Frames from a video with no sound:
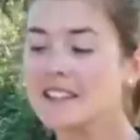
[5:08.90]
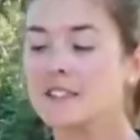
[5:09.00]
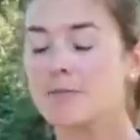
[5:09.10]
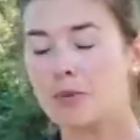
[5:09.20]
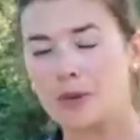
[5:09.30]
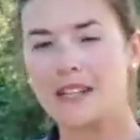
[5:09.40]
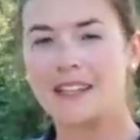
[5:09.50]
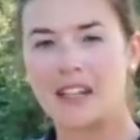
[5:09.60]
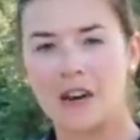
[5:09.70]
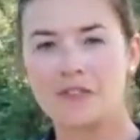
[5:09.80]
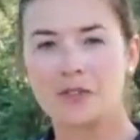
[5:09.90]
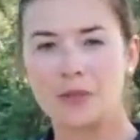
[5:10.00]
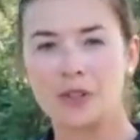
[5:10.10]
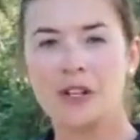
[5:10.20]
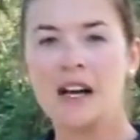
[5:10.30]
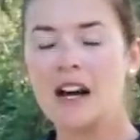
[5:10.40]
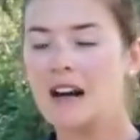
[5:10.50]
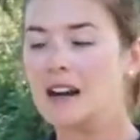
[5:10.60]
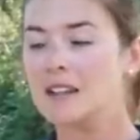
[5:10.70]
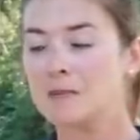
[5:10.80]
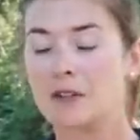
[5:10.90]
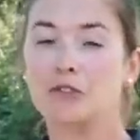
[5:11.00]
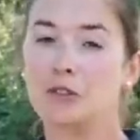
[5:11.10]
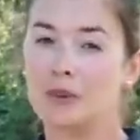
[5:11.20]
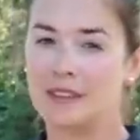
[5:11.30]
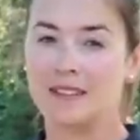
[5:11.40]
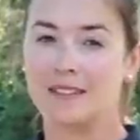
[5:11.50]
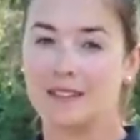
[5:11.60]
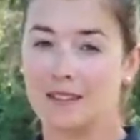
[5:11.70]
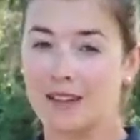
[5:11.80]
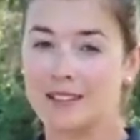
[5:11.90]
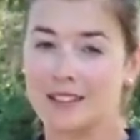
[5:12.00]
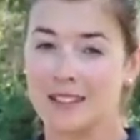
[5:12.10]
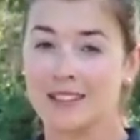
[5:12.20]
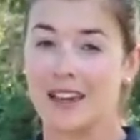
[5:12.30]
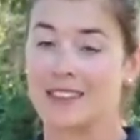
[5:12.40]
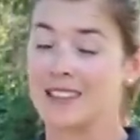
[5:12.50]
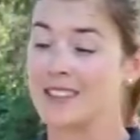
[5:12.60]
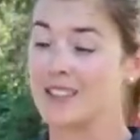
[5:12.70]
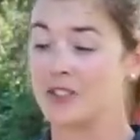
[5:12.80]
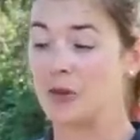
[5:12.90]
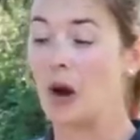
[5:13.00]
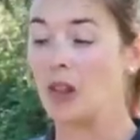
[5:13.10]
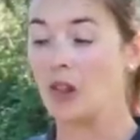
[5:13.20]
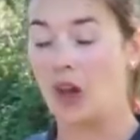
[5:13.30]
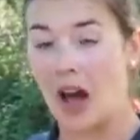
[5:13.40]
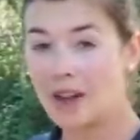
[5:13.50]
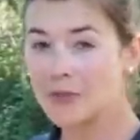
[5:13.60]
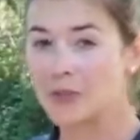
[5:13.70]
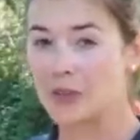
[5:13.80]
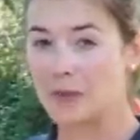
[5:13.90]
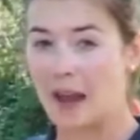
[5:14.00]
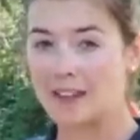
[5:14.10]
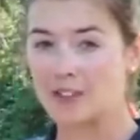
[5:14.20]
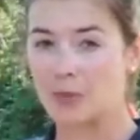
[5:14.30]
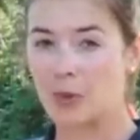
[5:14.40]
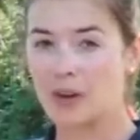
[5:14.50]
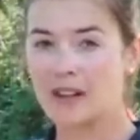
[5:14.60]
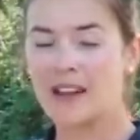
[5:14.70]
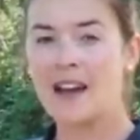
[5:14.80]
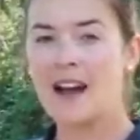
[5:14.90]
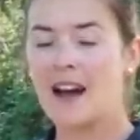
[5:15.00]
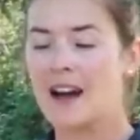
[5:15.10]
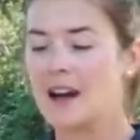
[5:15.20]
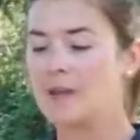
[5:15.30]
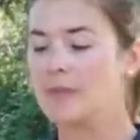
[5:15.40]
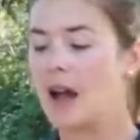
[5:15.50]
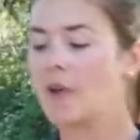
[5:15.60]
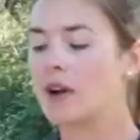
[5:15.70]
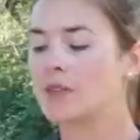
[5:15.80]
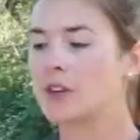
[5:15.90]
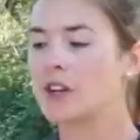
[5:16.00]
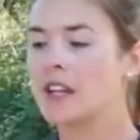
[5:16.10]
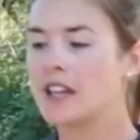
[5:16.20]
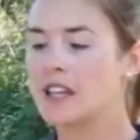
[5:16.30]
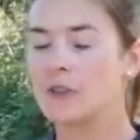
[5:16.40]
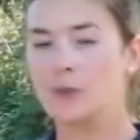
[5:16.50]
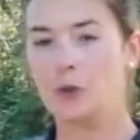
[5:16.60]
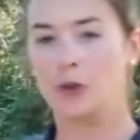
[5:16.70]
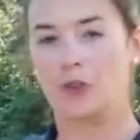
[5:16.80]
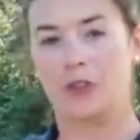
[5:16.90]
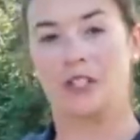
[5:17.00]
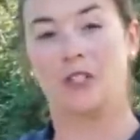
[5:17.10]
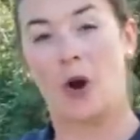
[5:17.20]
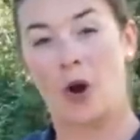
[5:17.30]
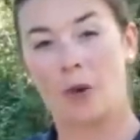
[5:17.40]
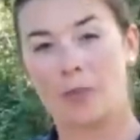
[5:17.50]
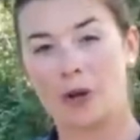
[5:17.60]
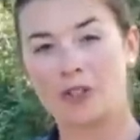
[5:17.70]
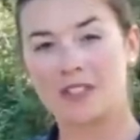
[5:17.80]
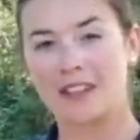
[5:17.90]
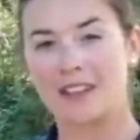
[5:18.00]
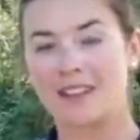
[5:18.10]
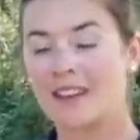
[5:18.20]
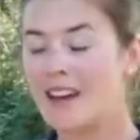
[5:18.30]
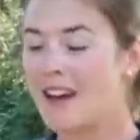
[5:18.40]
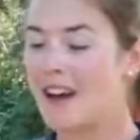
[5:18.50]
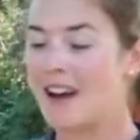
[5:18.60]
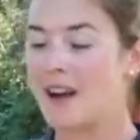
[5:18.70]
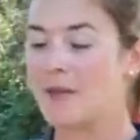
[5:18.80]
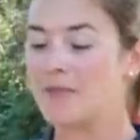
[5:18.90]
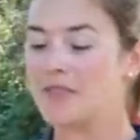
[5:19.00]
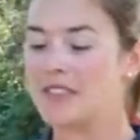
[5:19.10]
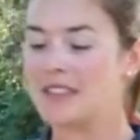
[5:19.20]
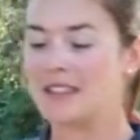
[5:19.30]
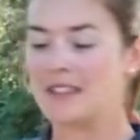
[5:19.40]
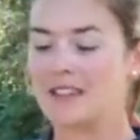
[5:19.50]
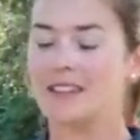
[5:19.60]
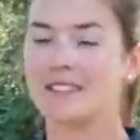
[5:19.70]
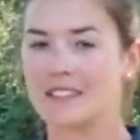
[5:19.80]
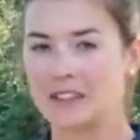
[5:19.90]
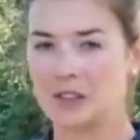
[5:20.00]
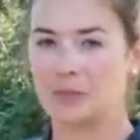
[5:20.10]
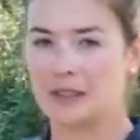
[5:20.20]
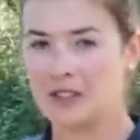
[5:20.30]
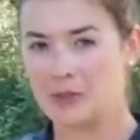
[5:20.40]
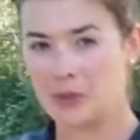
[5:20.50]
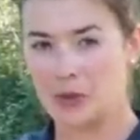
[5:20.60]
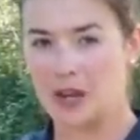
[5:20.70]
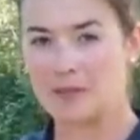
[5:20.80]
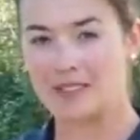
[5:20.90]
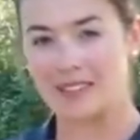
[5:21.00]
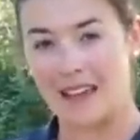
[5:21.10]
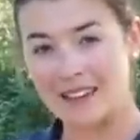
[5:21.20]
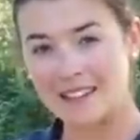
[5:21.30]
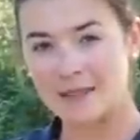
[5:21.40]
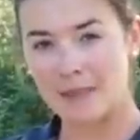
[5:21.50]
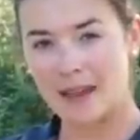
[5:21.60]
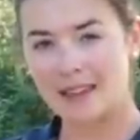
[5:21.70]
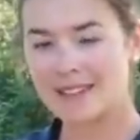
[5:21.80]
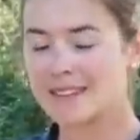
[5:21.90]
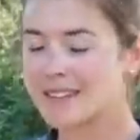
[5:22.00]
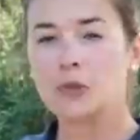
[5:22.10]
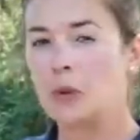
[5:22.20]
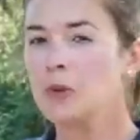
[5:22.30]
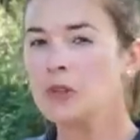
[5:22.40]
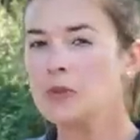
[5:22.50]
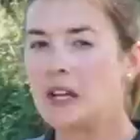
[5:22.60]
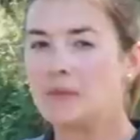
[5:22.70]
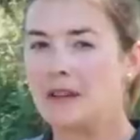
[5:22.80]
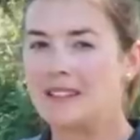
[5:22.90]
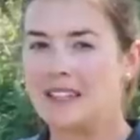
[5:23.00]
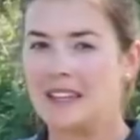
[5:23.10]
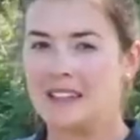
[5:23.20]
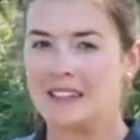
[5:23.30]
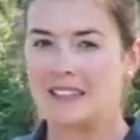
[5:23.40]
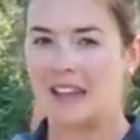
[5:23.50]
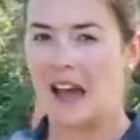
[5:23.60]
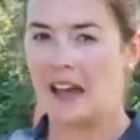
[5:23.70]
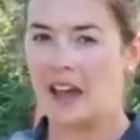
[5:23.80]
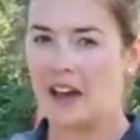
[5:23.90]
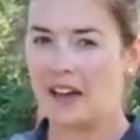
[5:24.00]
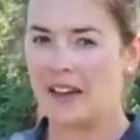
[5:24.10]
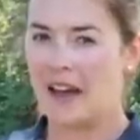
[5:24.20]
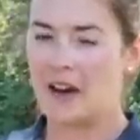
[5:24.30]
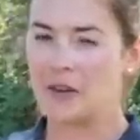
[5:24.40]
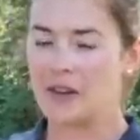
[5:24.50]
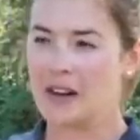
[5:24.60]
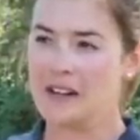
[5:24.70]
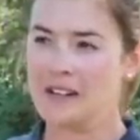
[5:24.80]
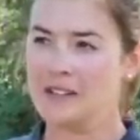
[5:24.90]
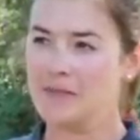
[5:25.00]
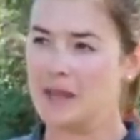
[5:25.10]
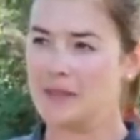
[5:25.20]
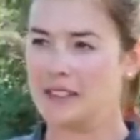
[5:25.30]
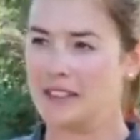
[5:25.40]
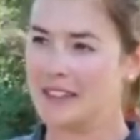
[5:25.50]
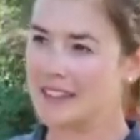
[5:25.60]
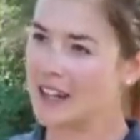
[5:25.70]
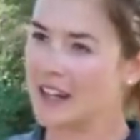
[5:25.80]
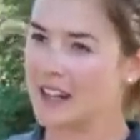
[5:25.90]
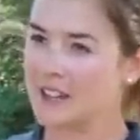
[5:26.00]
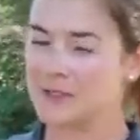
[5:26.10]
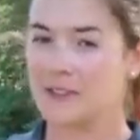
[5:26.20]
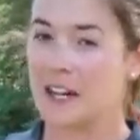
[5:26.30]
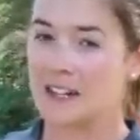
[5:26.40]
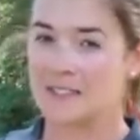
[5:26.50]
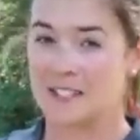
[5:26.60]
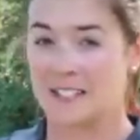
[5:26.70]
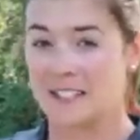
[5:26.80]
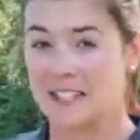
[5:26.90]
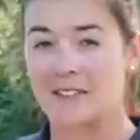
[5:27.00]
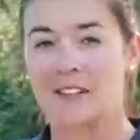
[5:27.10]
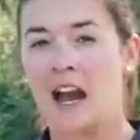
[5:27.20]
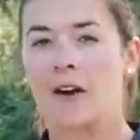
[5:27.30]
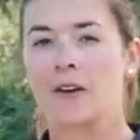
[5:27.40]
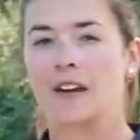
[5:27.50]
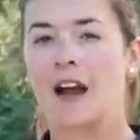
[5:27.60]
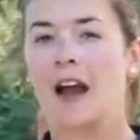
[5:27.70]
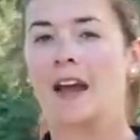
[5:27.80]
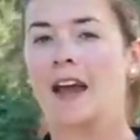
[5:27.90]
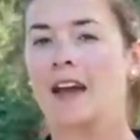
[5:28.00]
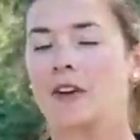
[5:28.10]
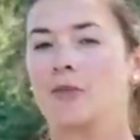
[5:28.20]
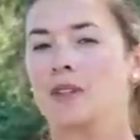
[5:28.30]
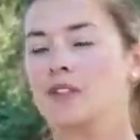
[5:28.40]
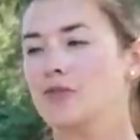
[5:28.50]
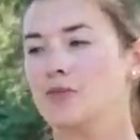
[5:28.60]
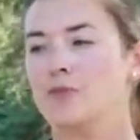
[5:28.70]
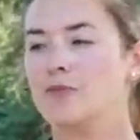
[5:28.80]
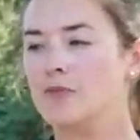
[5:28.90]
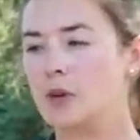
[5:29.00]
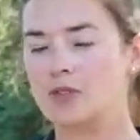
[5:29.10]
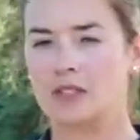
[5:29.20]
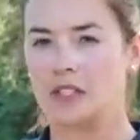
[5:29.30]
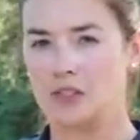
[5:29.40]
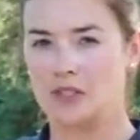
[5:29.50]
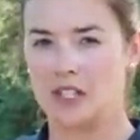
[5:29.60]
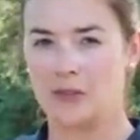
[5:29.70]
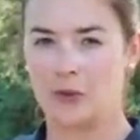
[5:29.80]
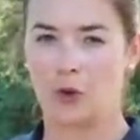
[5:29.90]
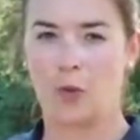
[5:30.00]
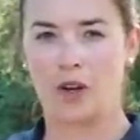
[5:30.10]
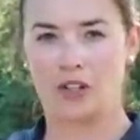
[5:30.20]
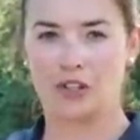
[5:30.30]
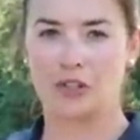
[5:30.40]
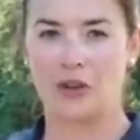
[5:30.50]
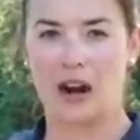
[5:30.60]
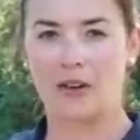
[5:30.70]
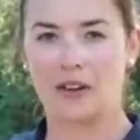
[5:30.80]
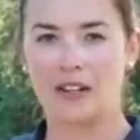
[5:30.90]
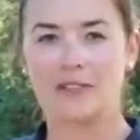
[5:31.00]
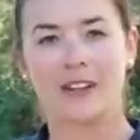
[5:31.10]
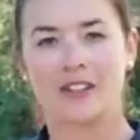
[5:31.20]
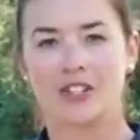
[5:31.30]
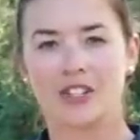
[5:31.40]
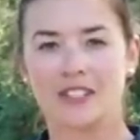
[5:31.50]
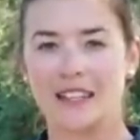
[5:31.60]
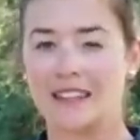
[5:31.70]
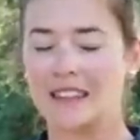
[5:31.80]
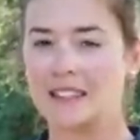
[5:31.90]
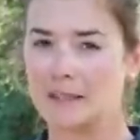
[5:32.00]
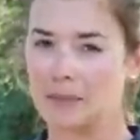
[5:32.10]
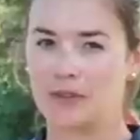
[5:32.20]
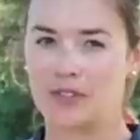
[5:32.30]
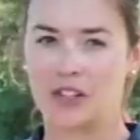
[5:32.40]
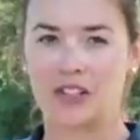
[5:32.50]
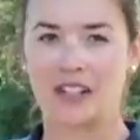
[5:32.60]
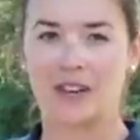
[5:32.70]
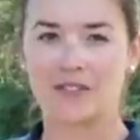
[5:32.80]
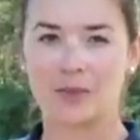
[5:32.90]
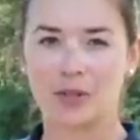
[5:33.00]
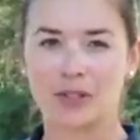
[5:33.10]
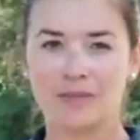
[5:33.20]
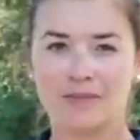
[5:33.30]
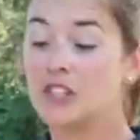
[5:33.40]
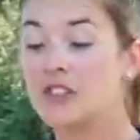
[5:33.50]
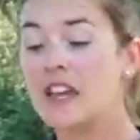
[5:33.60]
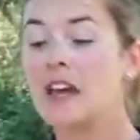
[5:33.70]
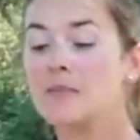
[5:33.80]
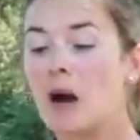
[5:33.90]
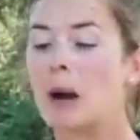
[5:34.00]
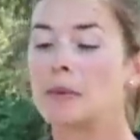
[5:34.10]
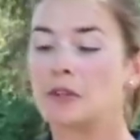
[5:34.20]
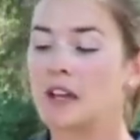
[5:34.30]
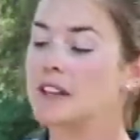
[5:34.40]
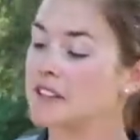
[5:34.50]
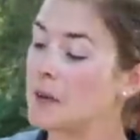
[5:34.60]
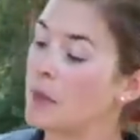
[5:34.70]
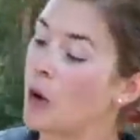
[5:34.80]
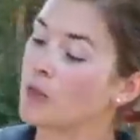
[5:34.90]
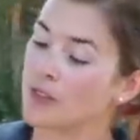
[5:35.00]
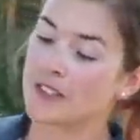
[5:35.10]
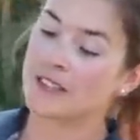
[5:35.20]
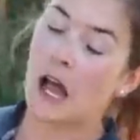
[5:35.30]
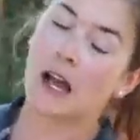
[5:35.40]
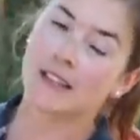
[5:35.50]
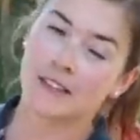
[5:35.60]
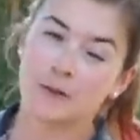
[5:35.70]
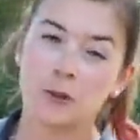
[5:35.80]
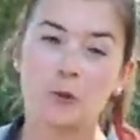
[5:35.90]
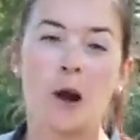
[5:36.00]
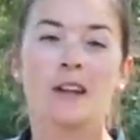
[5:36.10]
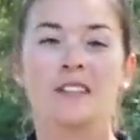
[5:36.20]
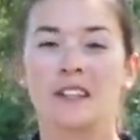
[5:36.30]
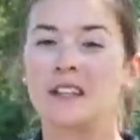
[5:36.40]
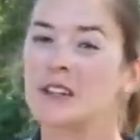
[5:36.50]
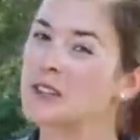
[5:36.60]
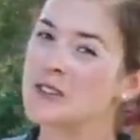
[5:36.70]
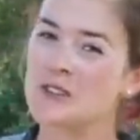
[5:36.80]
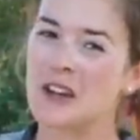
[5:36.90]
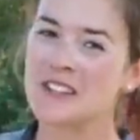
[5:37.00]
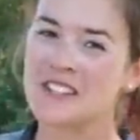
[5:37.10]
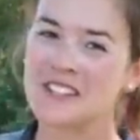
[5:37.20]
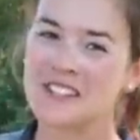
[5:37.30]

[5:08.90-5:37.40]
it's pretty comfortable, uh, especially with these deluxe seats. I think they do a lot for the back support. Um, however, if you are a very tall person, um, there is a little bit of cramped leg space, so I wouldn't recommend taking this kayak out on maybe like a five, six, seven hour kayak. We've mostly used it for one or two hour adventures and it's been very comfortable. You can pop your legs up over the sides if you want to get a good stretch.